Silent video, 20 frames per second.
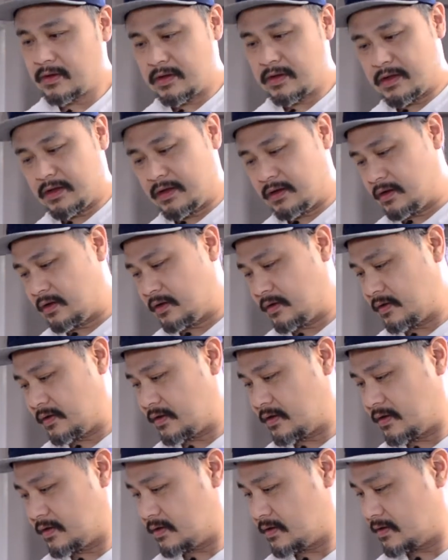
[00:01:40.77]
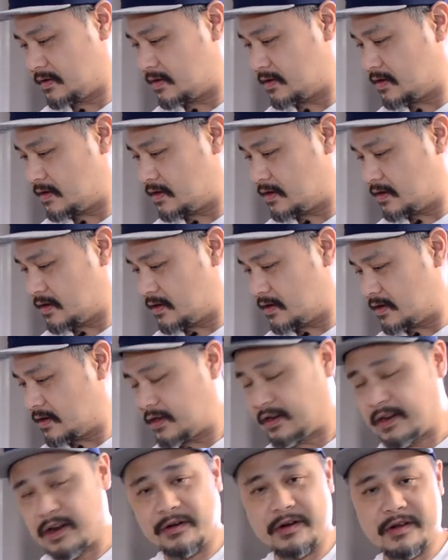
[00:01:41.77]

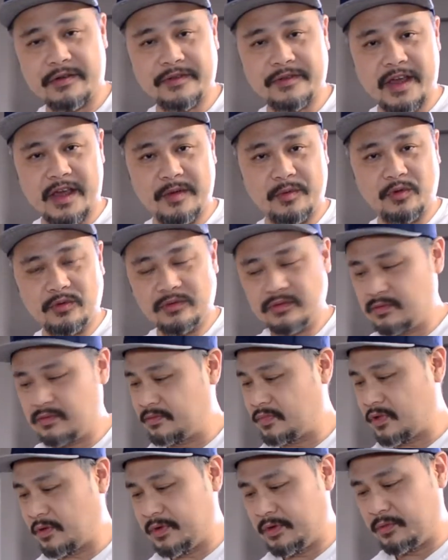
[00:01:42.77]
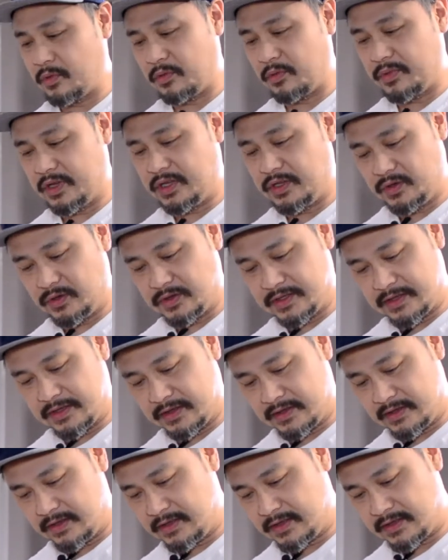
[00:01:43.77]
An RF cable. Probably won't be using
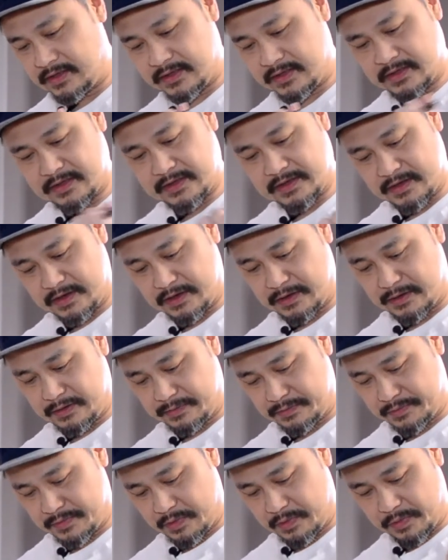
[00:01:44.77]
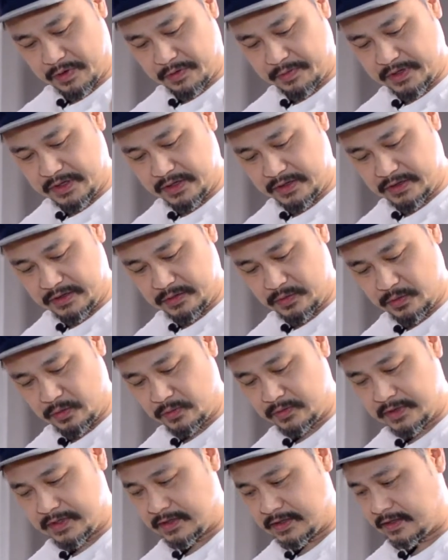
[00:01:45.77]
this. I'm probably going to hook
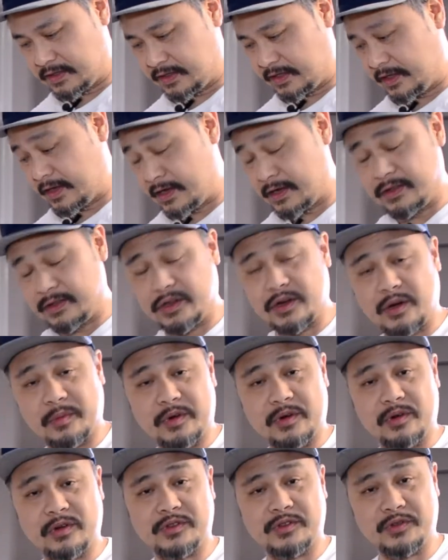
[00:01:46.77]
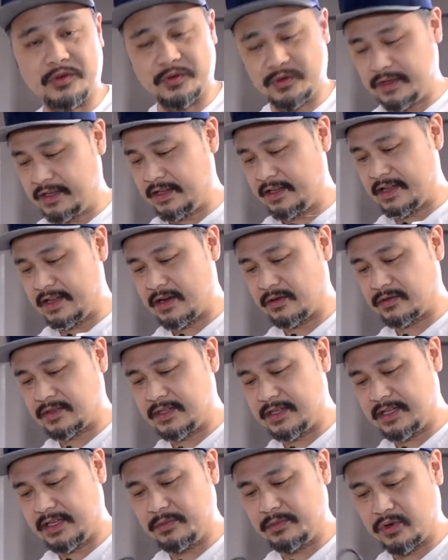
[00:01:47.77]
the Commodore to the
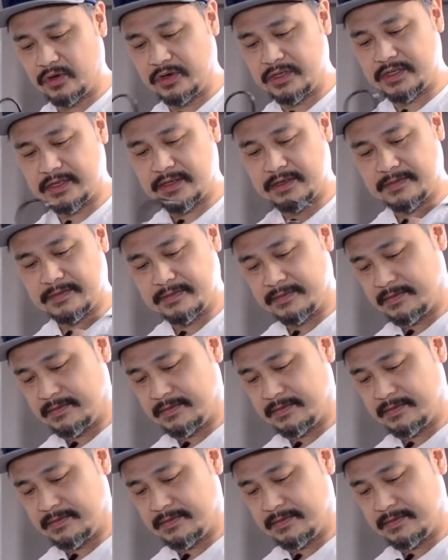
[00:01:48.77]
LCD monitor.